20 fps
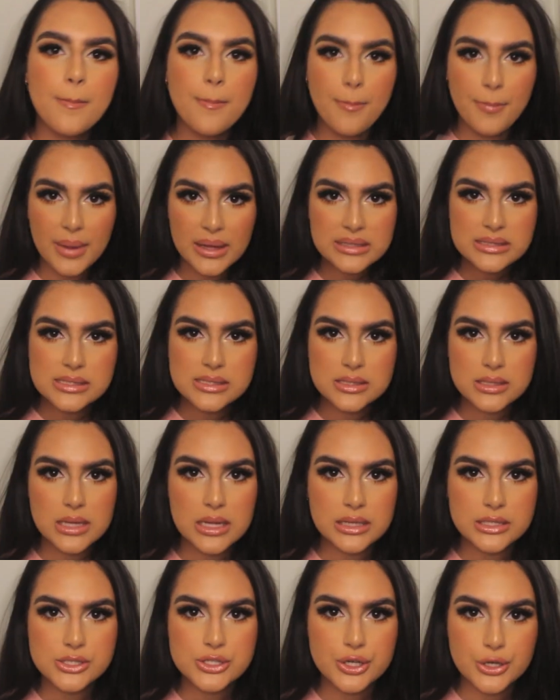missed
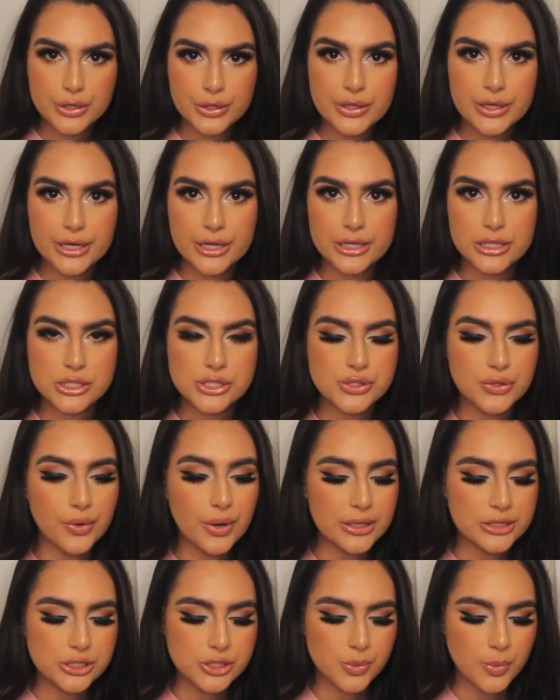this earlier, so
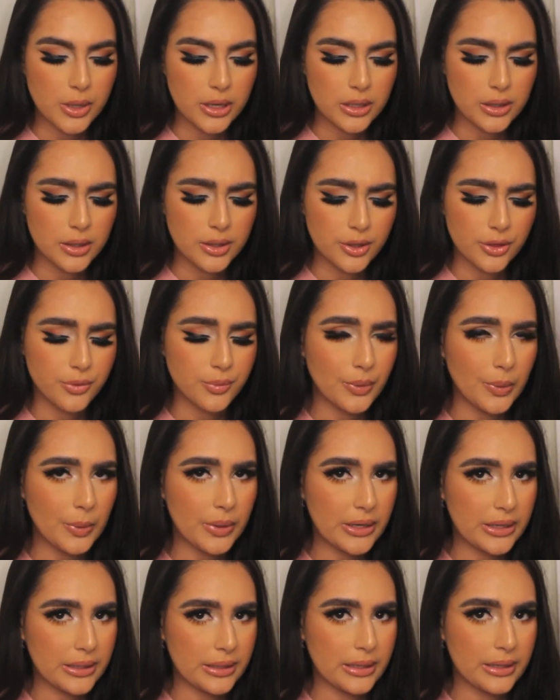I just want to throw
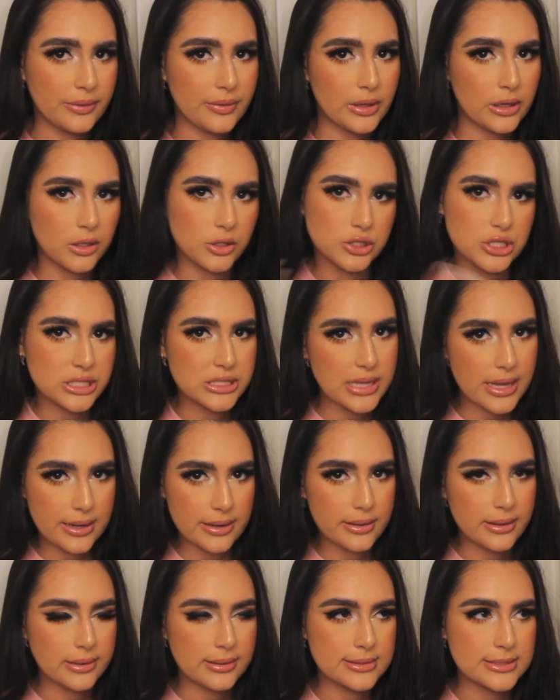it in and then I'll just
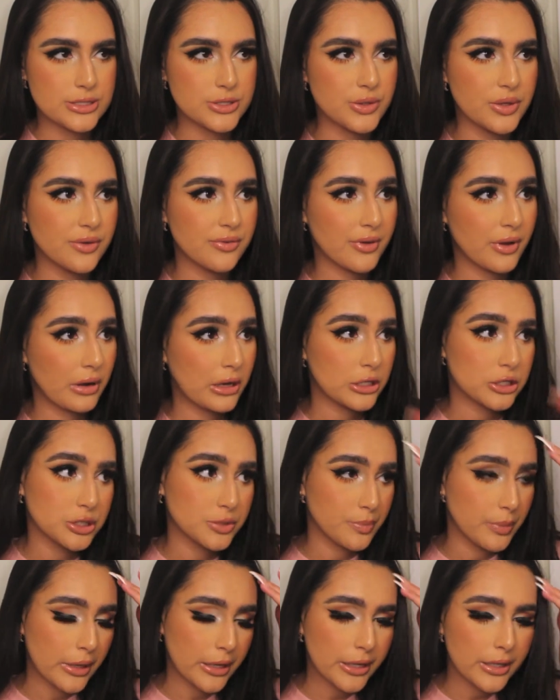edit it into the
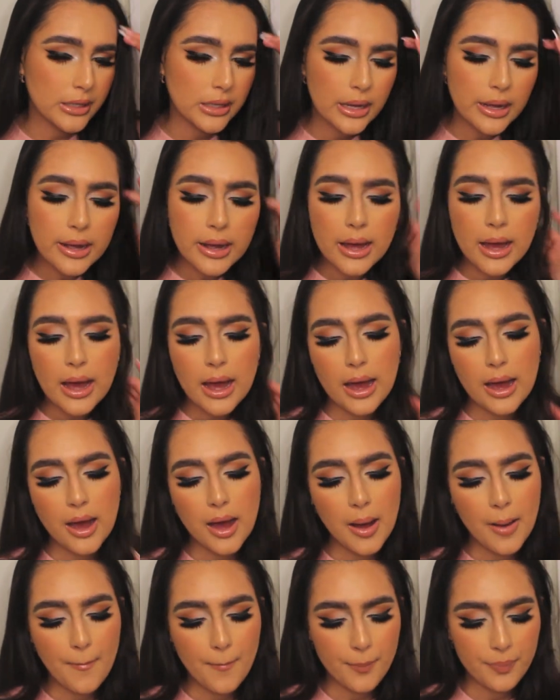foundation part.
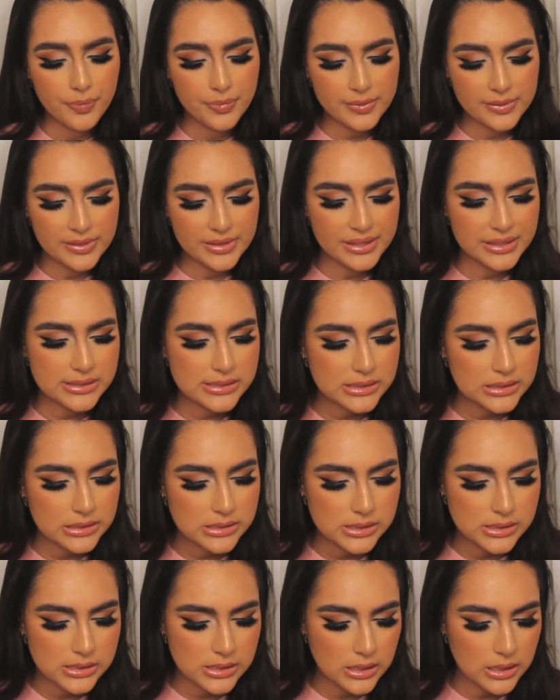This
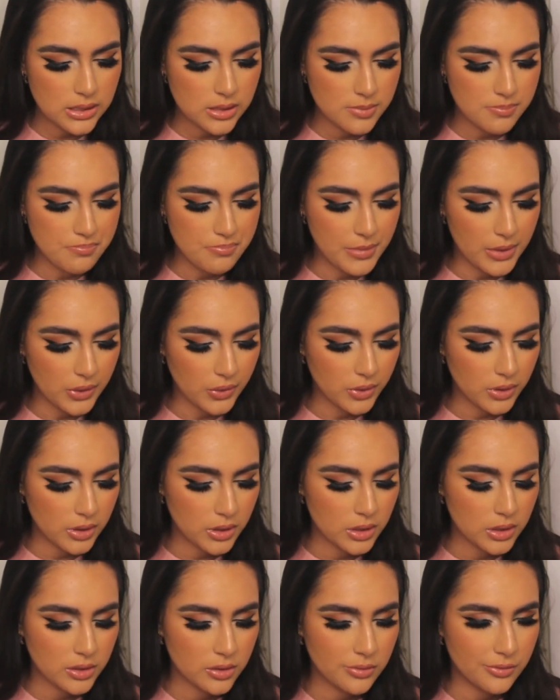is the
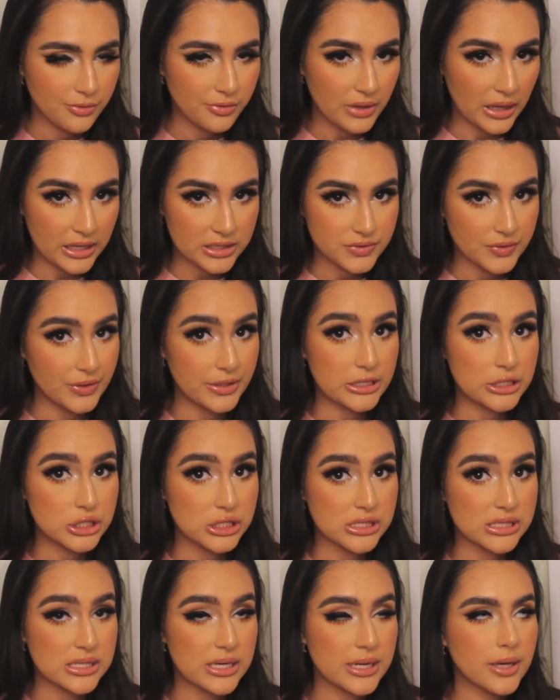Milk Flex
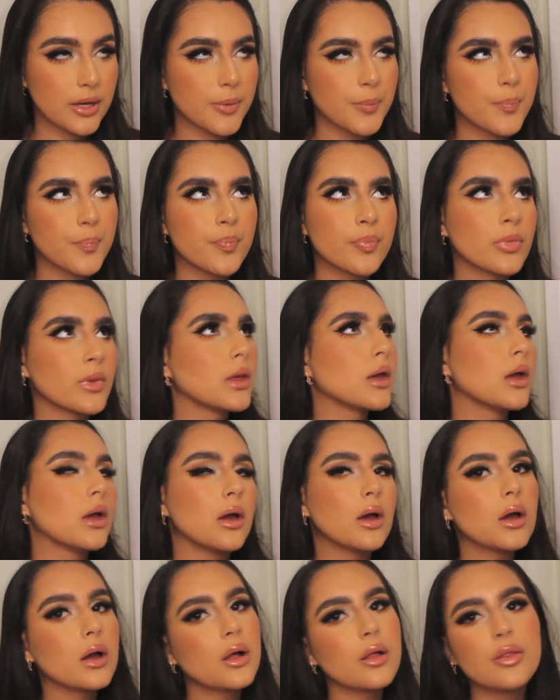Foundation Stick.
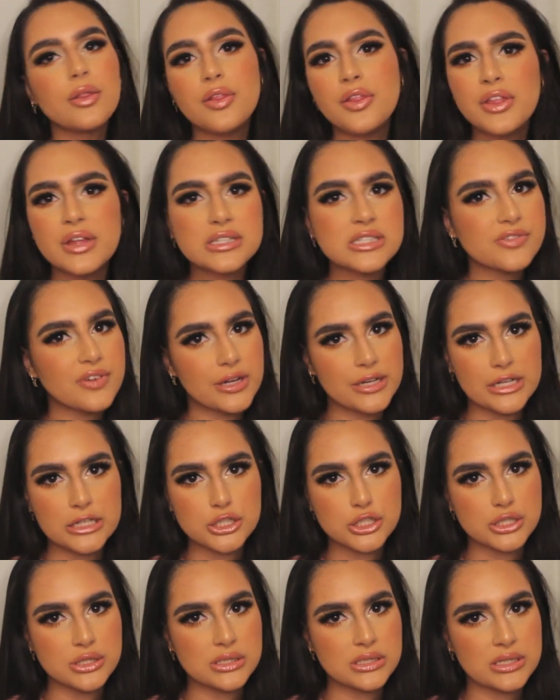This
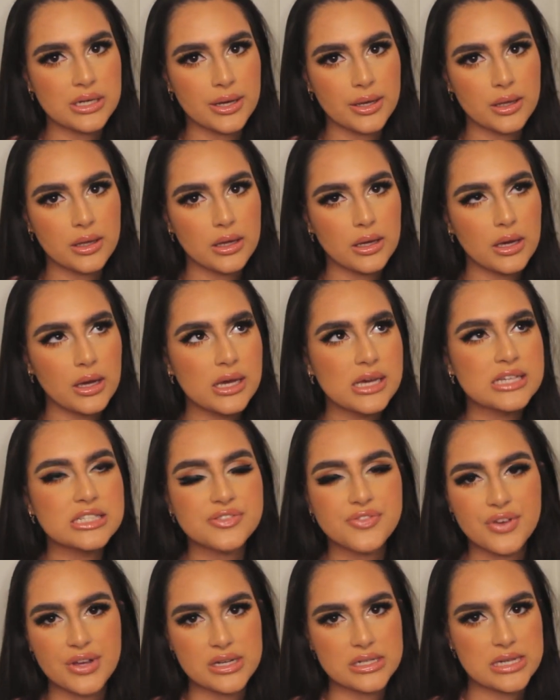foundation stick
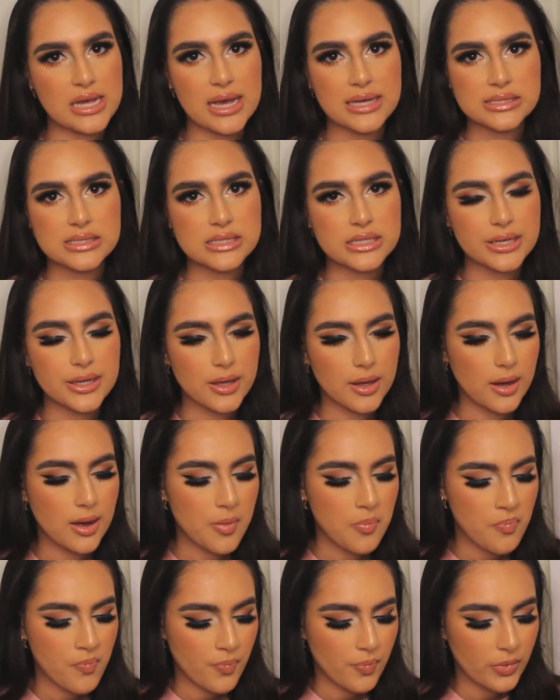is fantastic.
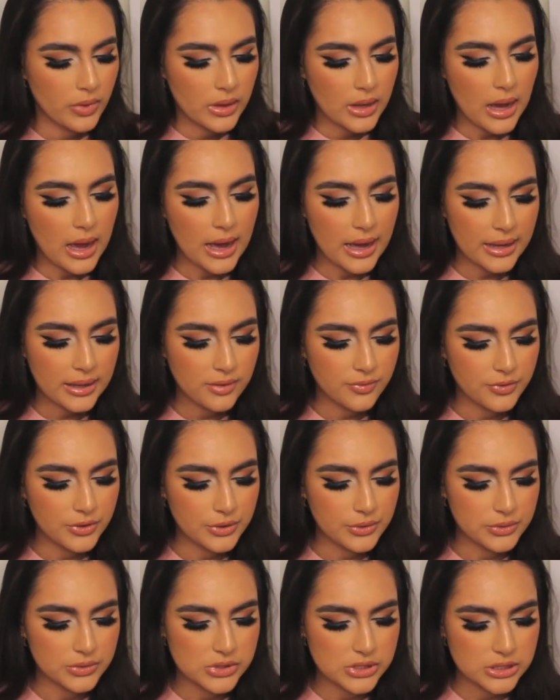I have
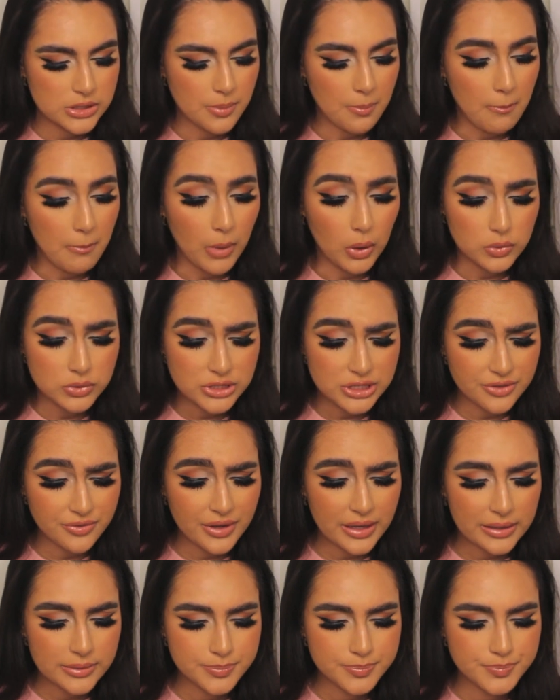used most of
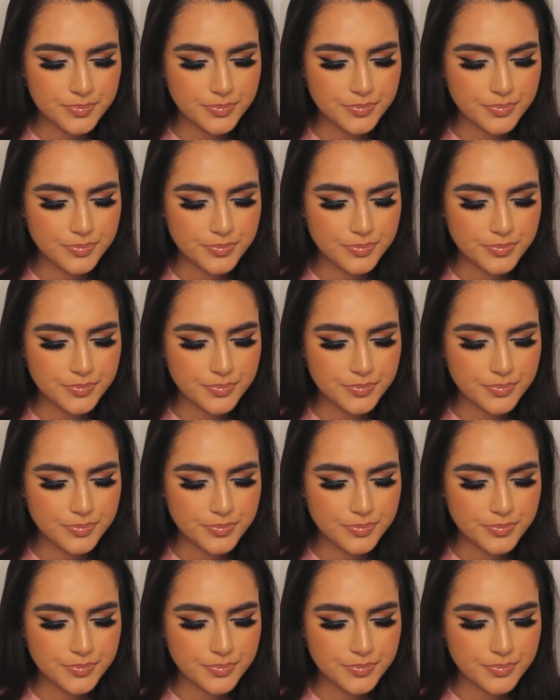it